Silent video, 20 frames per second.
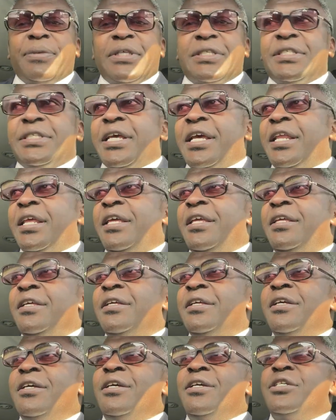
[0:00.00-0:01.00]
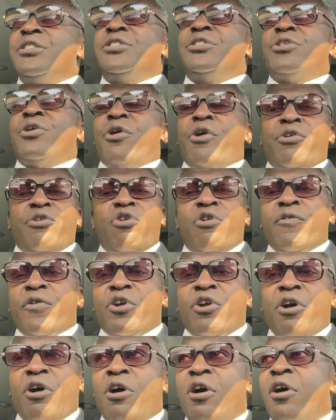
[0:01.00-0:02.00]
the city, turn over
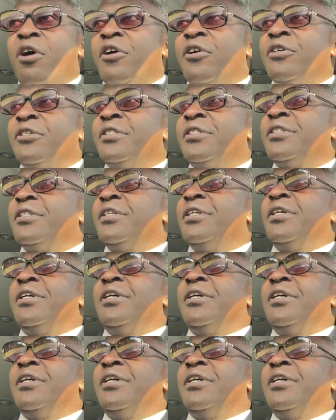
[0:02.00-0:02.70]
cars,